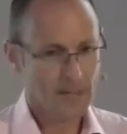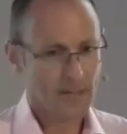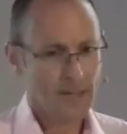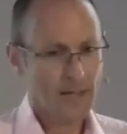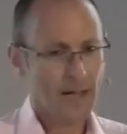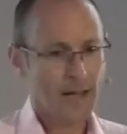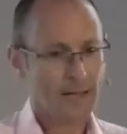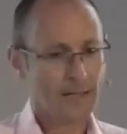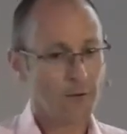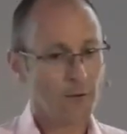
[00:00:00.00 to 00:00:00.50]

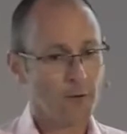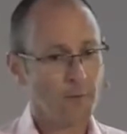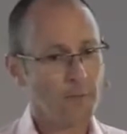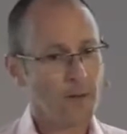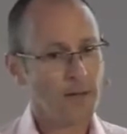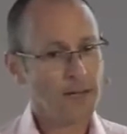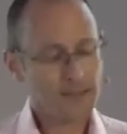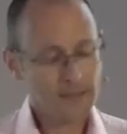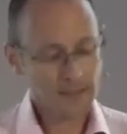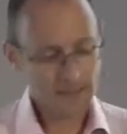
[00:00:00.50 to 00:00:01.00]
And he
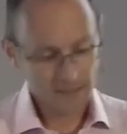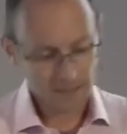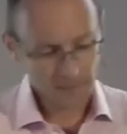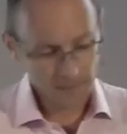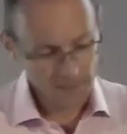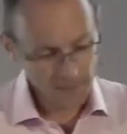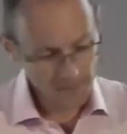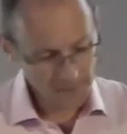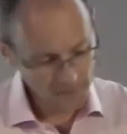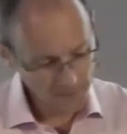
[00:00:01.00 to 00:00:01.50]
reminds them
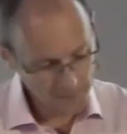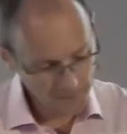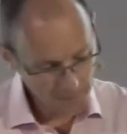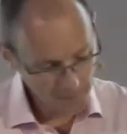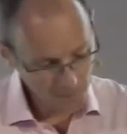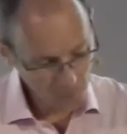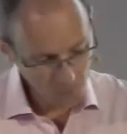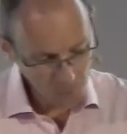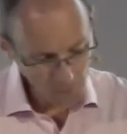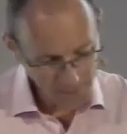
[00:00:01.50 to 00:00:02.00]
that the
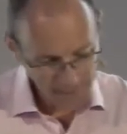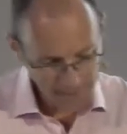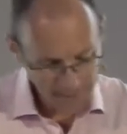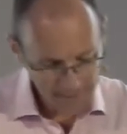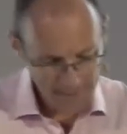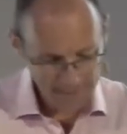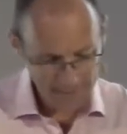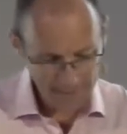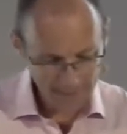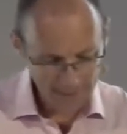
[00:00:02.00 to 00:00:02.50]
way
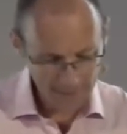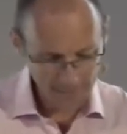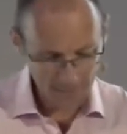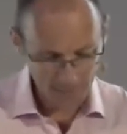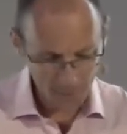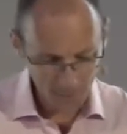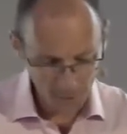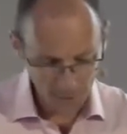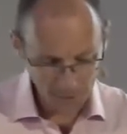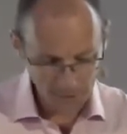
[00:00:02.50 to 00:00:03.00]
he
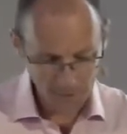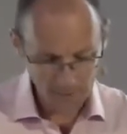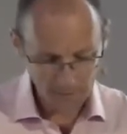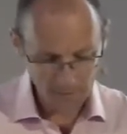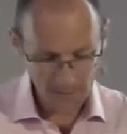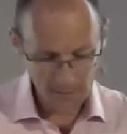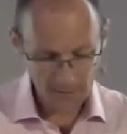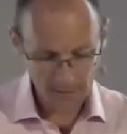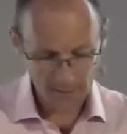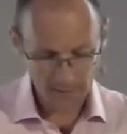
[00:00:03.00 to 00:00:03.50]
supported
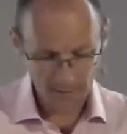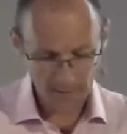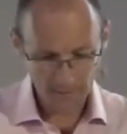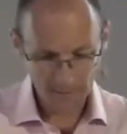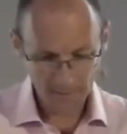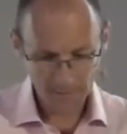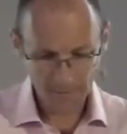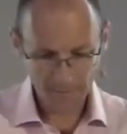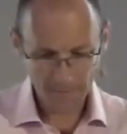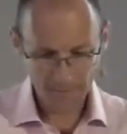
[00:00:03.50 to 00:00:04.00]

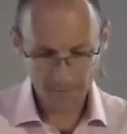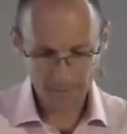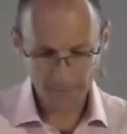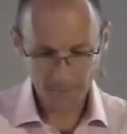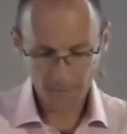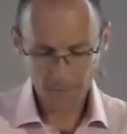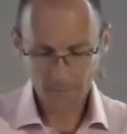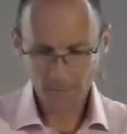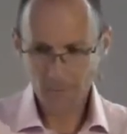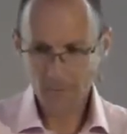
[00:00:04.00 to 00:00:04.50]
himself
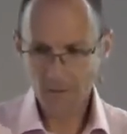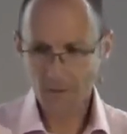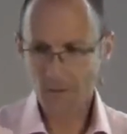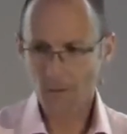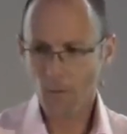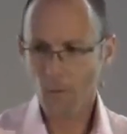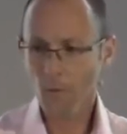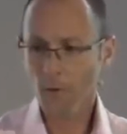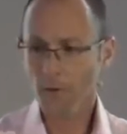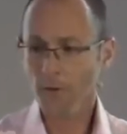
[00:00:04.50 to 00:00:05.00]

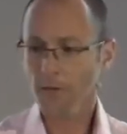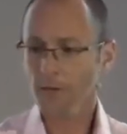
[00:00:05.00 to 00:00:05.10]
was